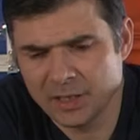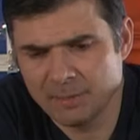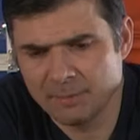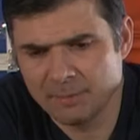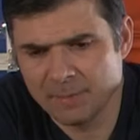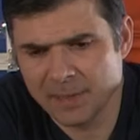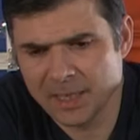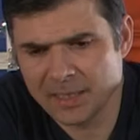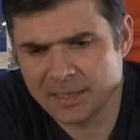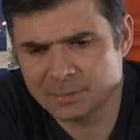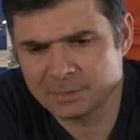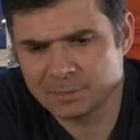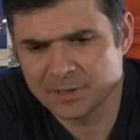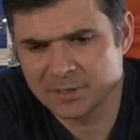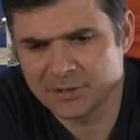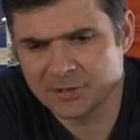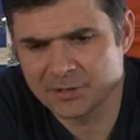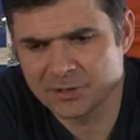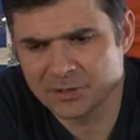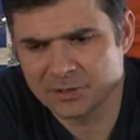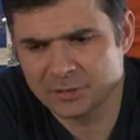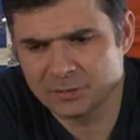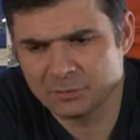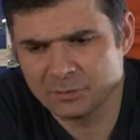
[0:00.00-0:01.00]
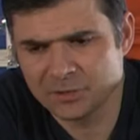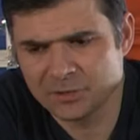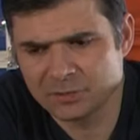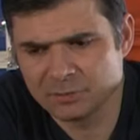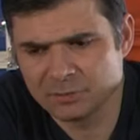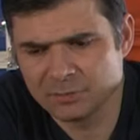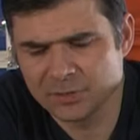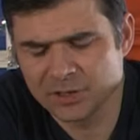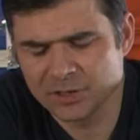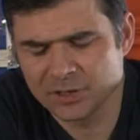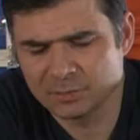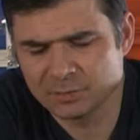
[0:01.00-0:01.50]
expedition with
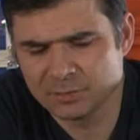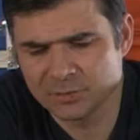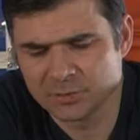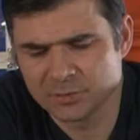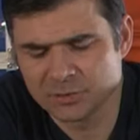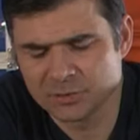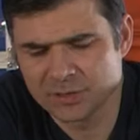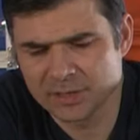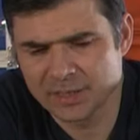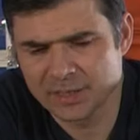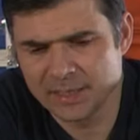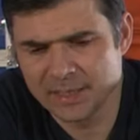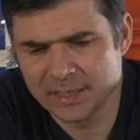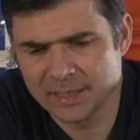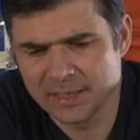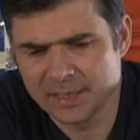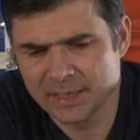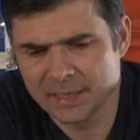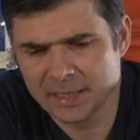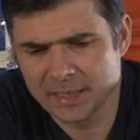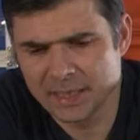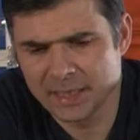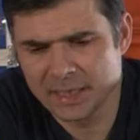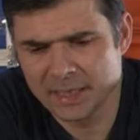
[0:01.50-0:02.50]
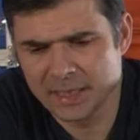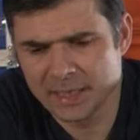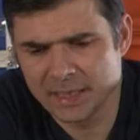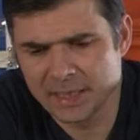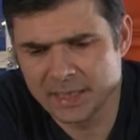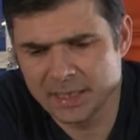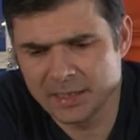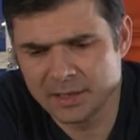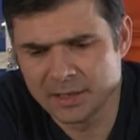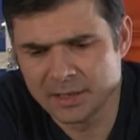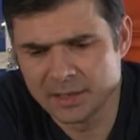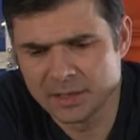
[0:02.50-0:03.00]
submersibles in
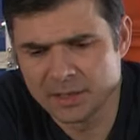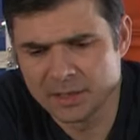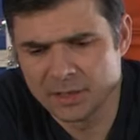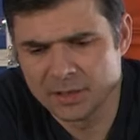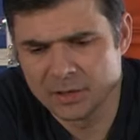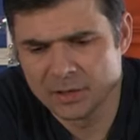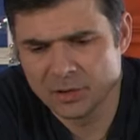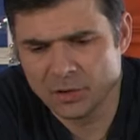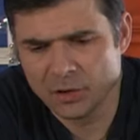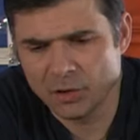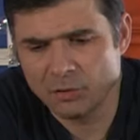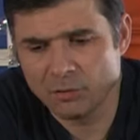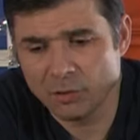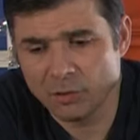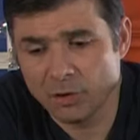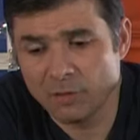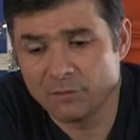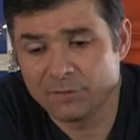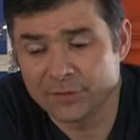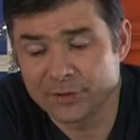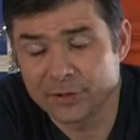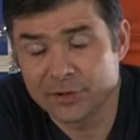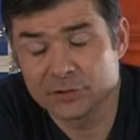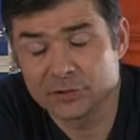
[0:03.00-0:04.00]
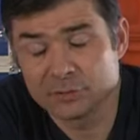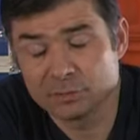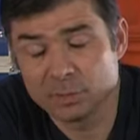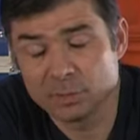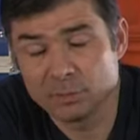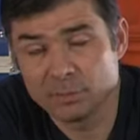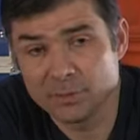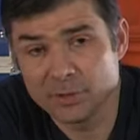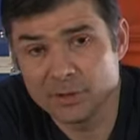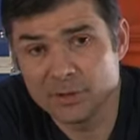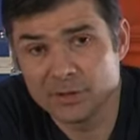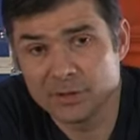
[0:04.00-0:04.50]
off the coast of
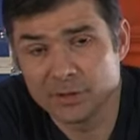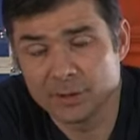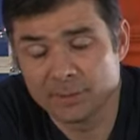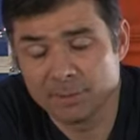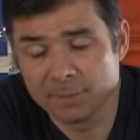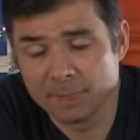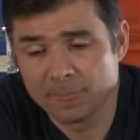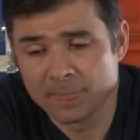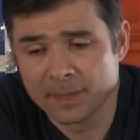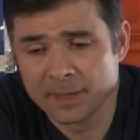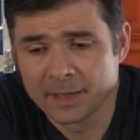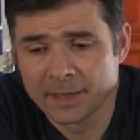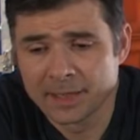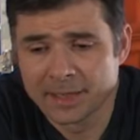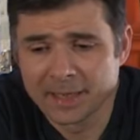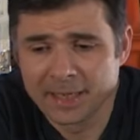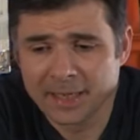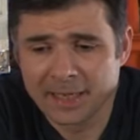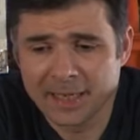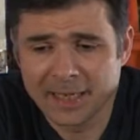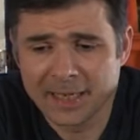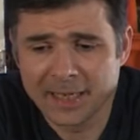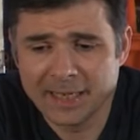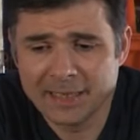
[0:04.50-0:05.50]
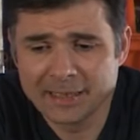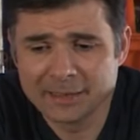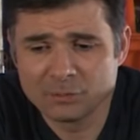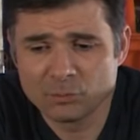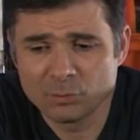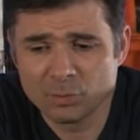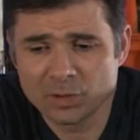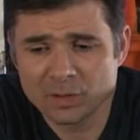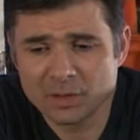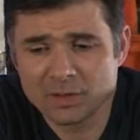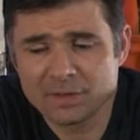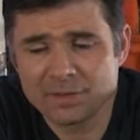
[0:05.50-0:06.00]
Bermuda. And
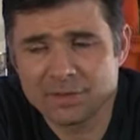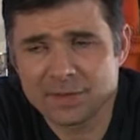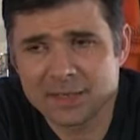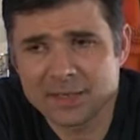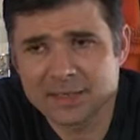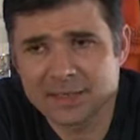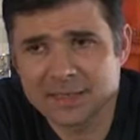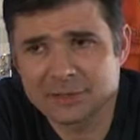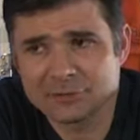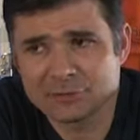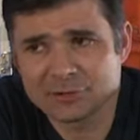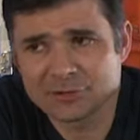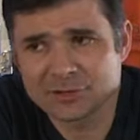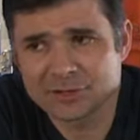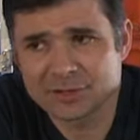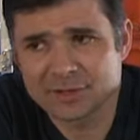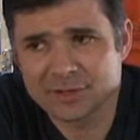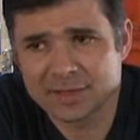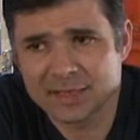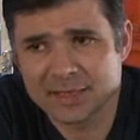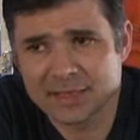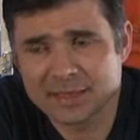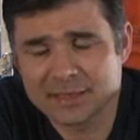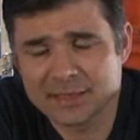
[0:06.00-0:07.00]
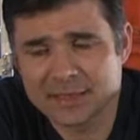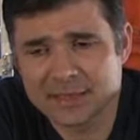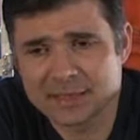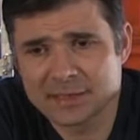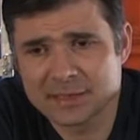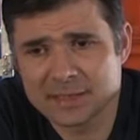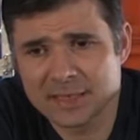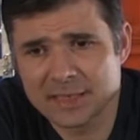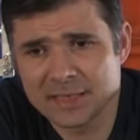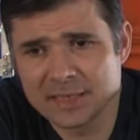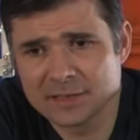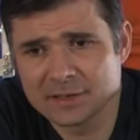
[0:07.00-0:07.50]
one of the interesting things
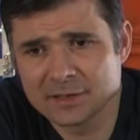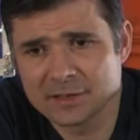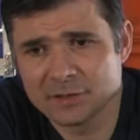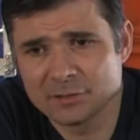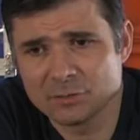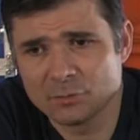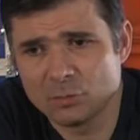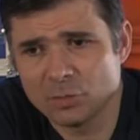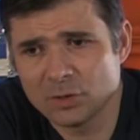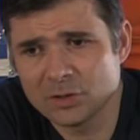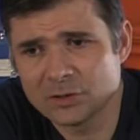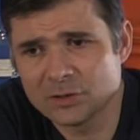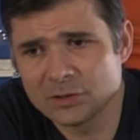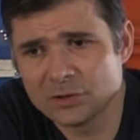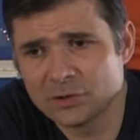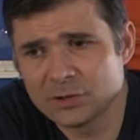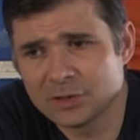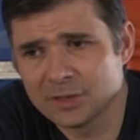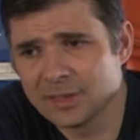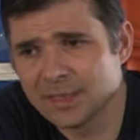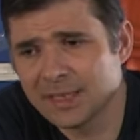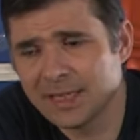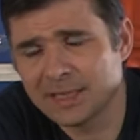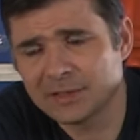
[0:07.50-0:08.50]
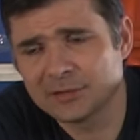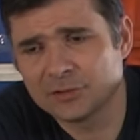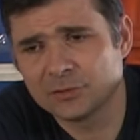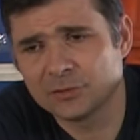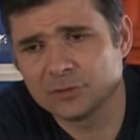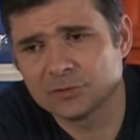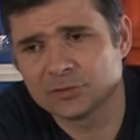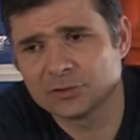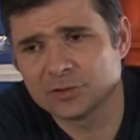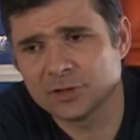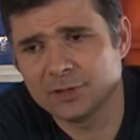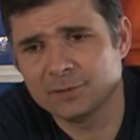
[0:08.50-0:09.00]
is that when you collect
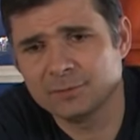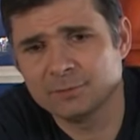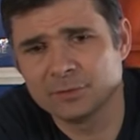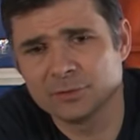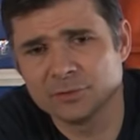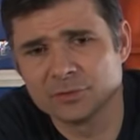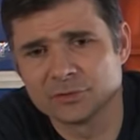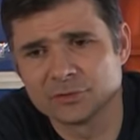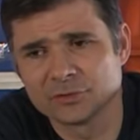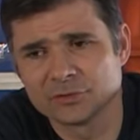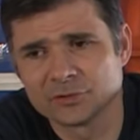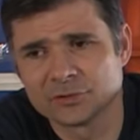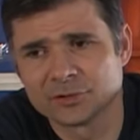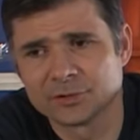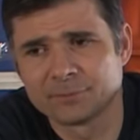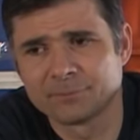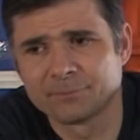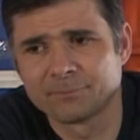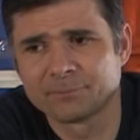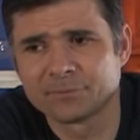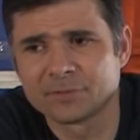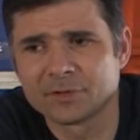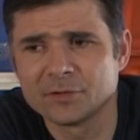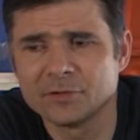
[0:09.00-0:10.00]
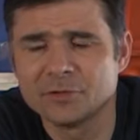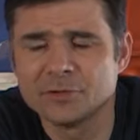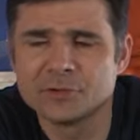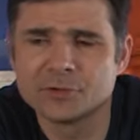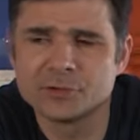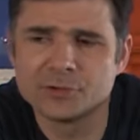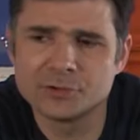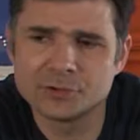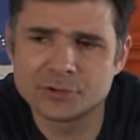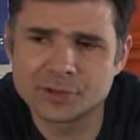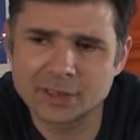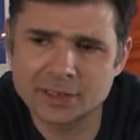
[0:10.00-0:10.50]
your samples,
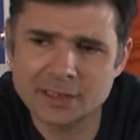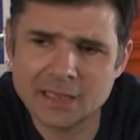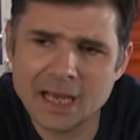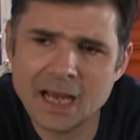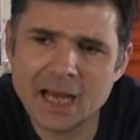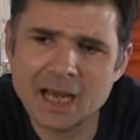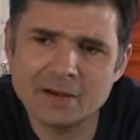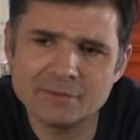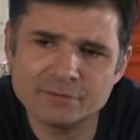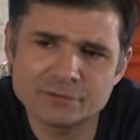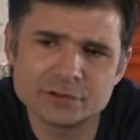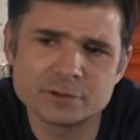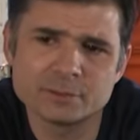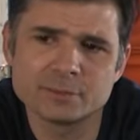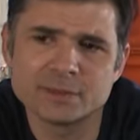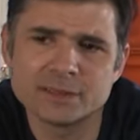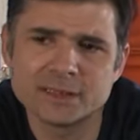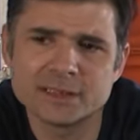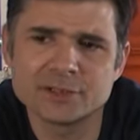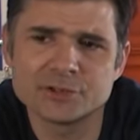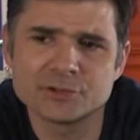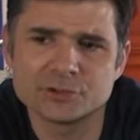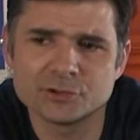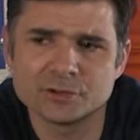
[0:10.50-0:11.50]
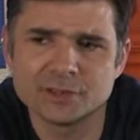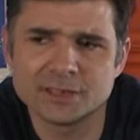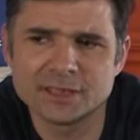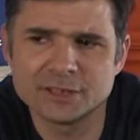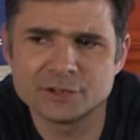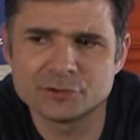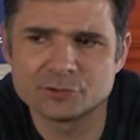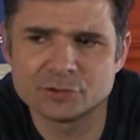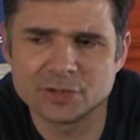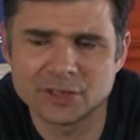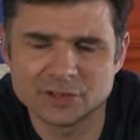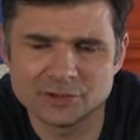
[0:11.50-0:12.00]
you can have some initial
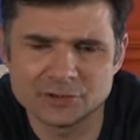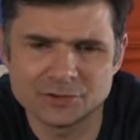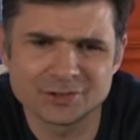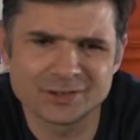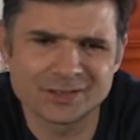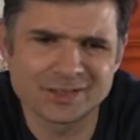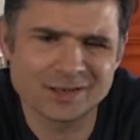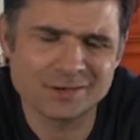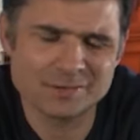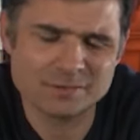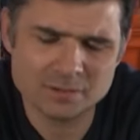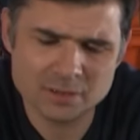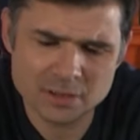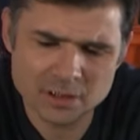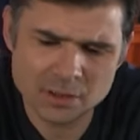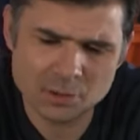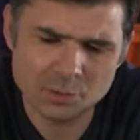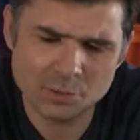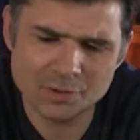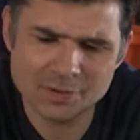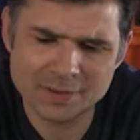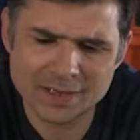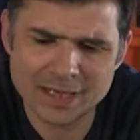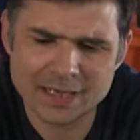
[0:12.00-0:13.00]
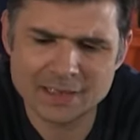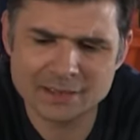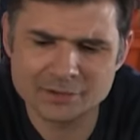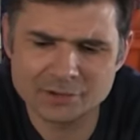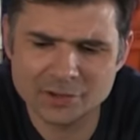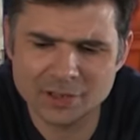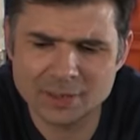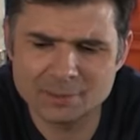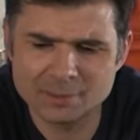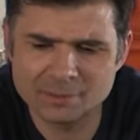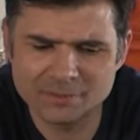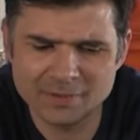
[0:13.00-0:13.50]
interest. You can go, oh, well, that
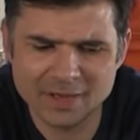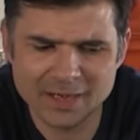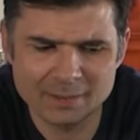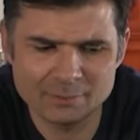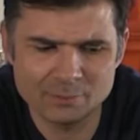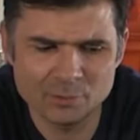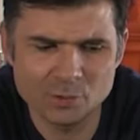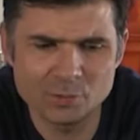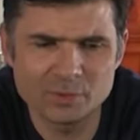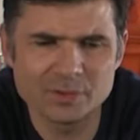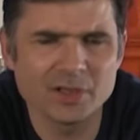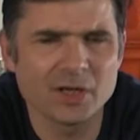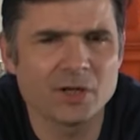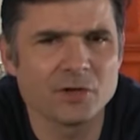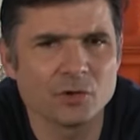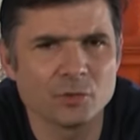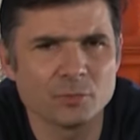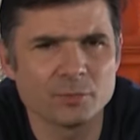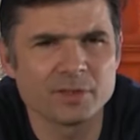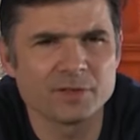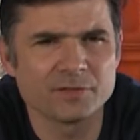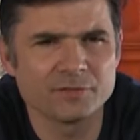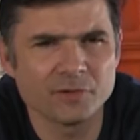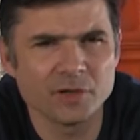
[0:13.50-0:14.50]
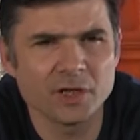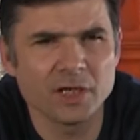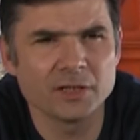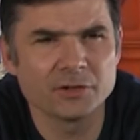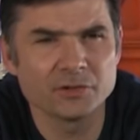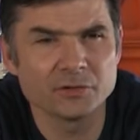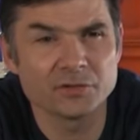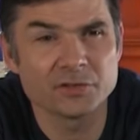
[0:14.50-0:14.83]
type of animal we don't normally find on